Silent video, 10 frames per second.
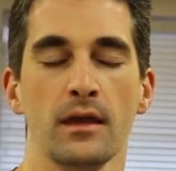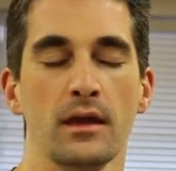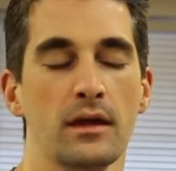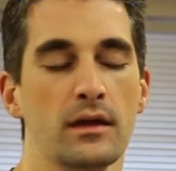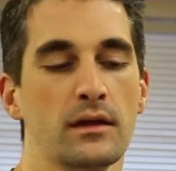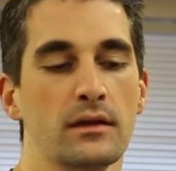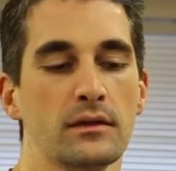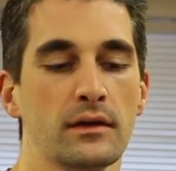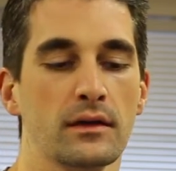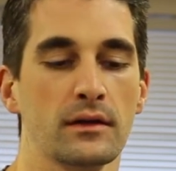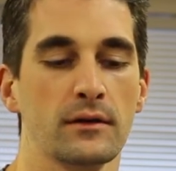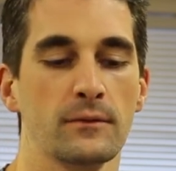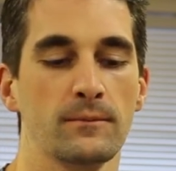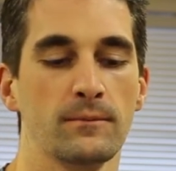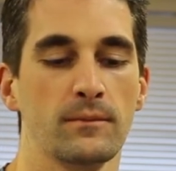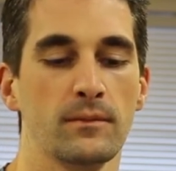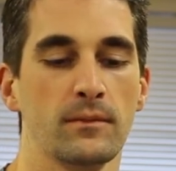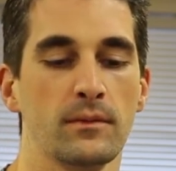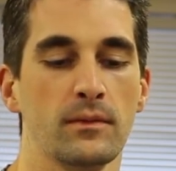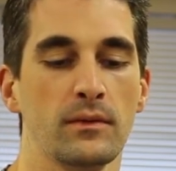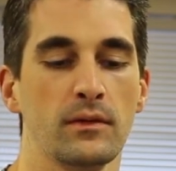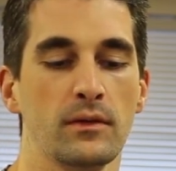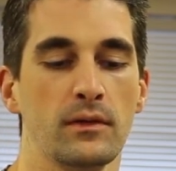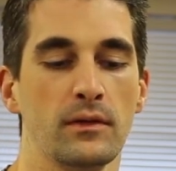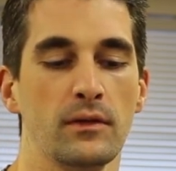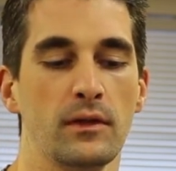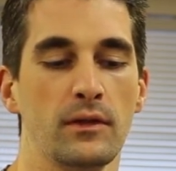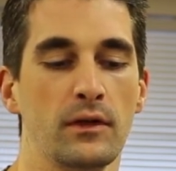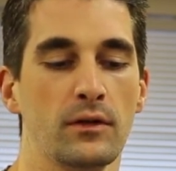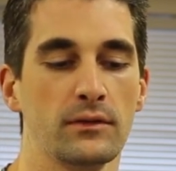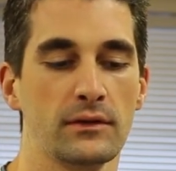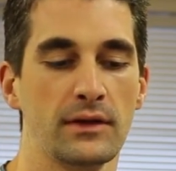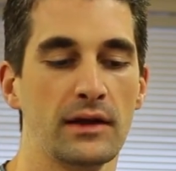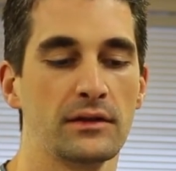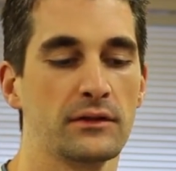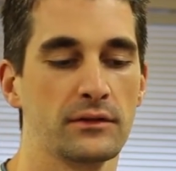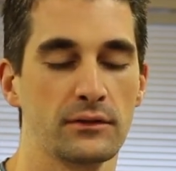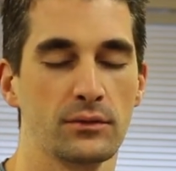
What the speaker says: And there's a diagnostic